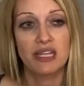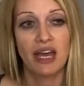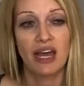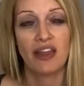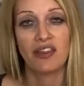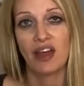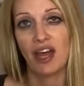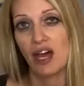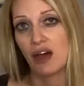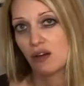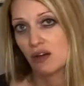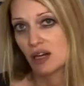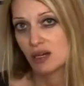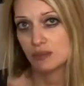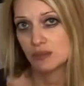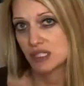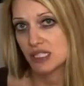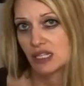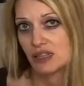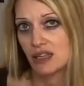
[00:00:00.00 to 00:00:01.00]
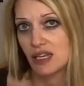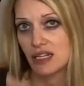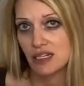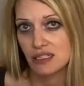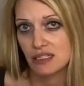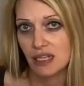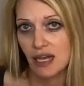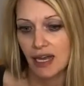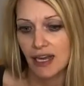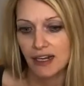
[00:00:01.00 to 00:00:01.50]
and the outcomes that they
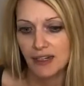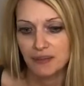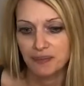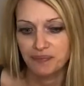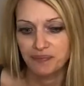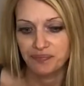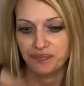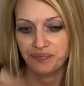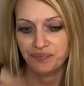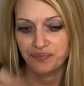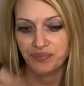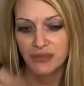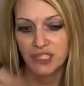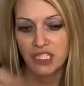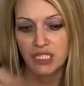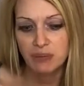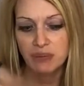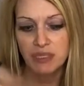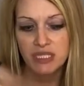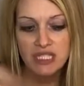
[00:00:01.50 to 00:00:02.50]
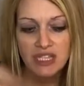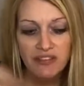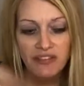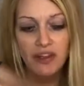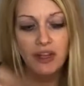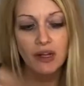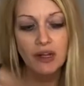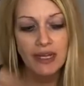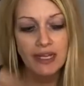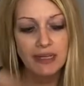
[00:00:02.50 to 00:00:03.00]
desire.
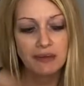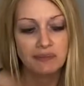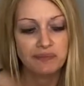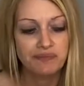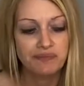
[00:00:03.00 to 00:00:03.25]
Specifically,